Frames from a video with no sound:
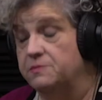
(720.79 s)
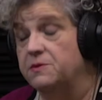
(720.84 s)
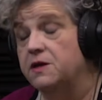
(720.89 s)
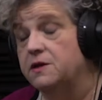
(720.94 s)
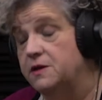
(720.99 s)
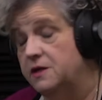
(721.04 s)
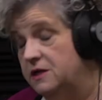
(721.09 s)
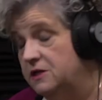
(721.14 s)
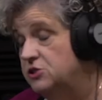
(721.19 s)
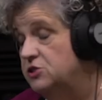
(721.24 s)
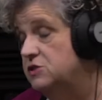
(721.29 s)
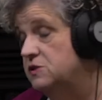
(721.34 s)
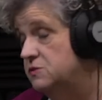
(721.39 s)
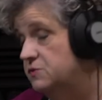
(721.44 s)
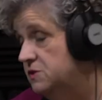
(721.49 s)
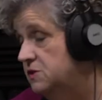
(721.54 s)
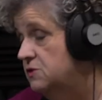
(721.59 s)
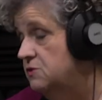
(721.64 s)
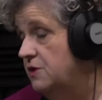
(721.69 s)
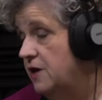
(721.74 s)
some connections
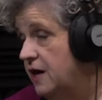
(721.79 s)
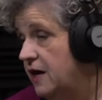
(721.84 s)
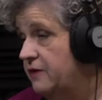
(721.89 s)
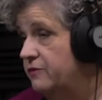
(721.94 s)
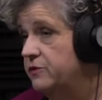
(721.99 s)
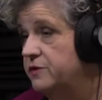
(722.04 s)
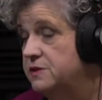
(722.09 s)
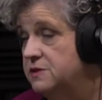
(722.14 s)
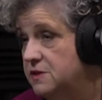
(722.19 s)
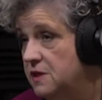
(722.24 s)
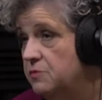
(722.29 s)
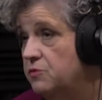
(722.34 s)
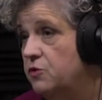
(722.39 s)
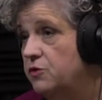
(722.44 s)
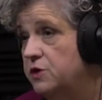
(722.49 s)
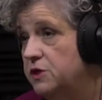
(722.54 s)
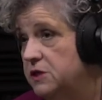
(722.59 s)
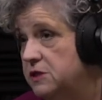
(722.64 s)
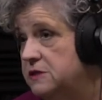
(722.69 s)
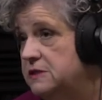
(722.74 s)
we do have with some
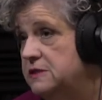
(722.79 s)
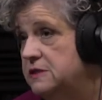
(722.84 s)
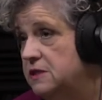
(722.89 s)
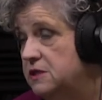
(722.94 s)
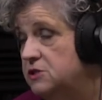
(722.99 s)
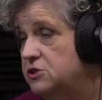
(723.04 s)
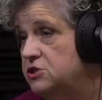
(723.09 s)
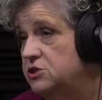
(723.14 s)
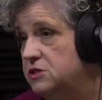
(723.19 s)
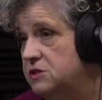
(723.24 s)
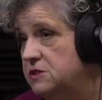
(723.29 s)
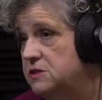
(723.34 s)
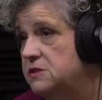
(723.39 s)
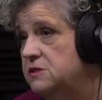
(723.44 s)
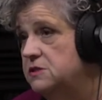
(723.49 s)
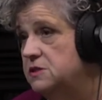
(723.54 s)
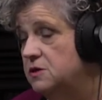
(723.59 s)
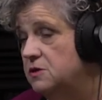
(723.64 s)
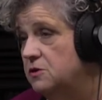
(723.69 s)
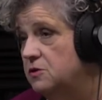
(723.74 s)
organizations.
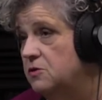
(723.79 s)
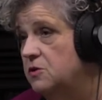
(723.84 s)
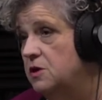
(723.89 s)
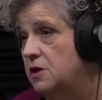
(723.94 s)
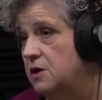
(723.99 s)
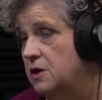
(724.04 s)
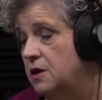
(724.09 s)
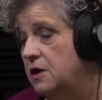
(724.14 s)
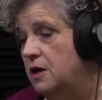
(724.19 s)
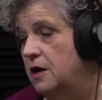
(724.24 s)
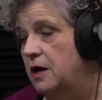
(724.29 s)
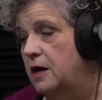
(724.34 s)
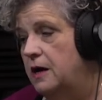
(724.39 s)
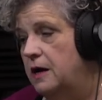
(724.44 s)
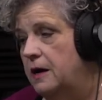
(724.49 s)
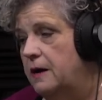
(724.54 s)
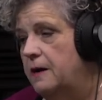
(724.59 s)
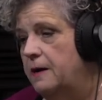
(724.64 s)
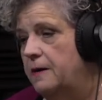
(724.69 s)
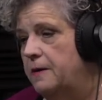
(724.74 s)
So. Right
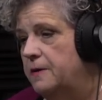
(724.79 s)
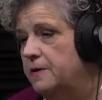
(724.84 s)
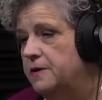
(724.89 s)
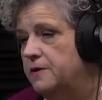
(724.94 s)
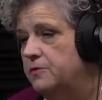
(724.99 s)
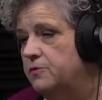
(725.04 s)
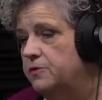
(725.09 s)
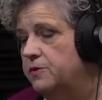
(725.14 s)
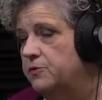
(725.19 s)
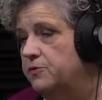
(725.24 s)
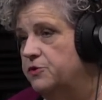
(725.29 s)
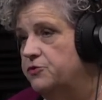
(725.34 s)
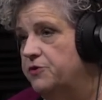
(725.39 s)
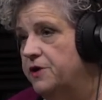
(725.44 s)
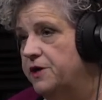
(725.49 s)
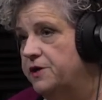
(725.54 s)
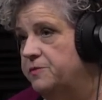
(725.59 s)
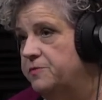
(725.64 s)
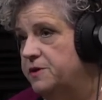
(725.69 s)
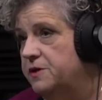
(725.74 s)
uh, we
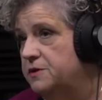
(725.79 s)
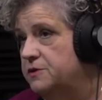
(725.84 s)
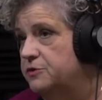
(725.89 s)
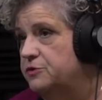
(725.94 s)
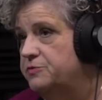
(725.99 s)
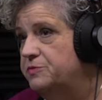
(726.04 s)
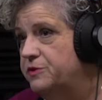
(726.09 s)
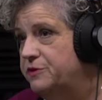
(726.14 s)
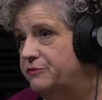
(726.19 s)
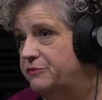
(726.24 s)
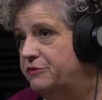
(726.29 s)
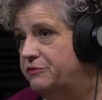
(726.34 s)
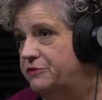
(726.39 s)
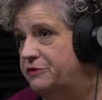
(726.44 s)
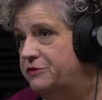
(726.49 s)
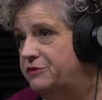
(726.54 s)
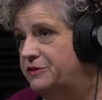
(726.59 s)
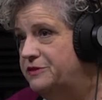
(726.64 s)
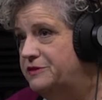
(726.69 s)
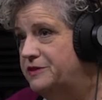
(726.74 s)
try to be a little bit of
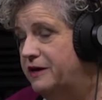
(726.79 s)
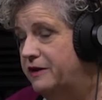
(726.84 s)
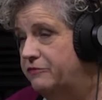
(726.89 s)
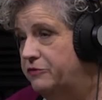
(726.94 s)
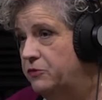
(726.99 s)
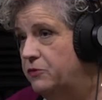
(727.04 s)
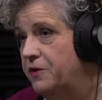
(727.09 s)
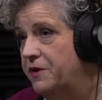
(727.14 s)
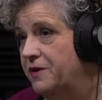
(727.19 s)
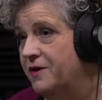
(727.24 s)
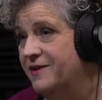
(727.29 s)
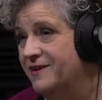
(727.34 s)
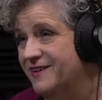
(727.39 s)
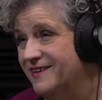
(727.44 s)
everything to everyone.